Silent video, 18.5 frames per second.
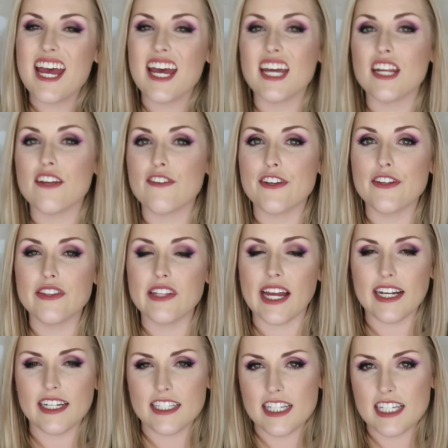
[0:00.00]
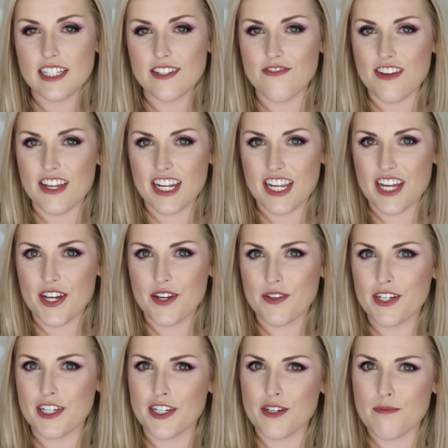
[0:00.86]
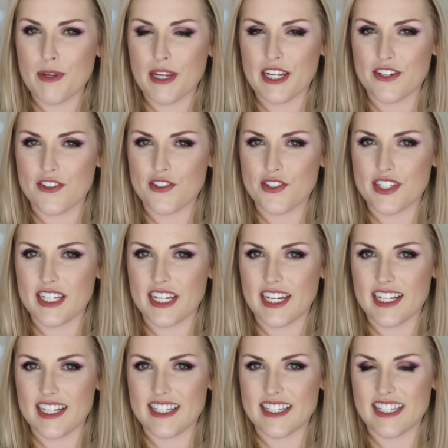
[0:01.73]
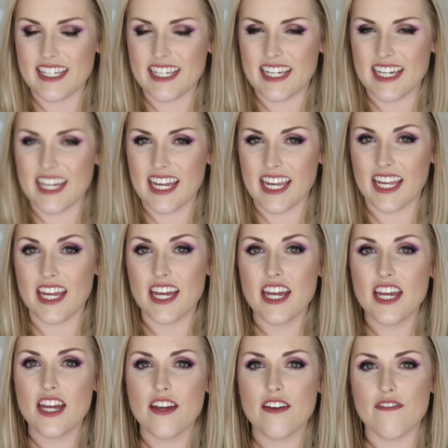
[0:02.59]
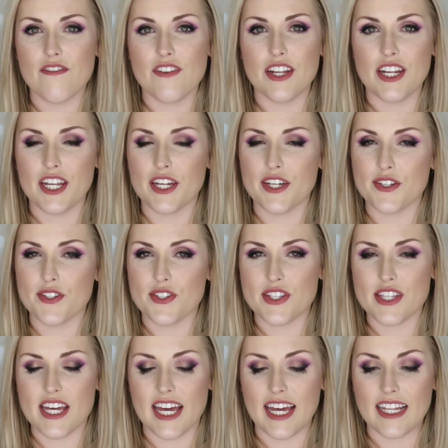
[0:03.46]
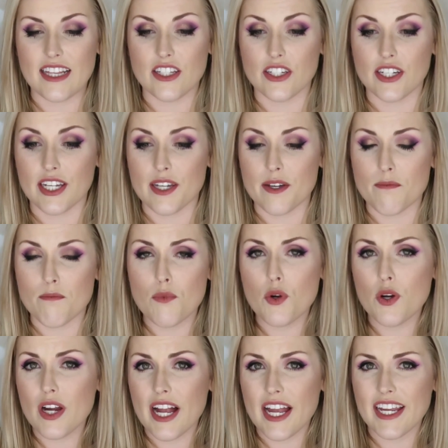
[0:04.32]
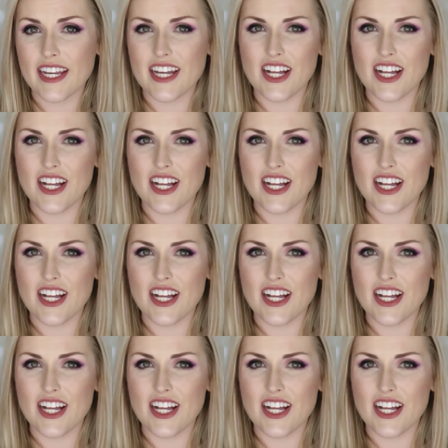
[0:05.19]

And if you liked this video and you'd be interested in seeing videos that look at more eye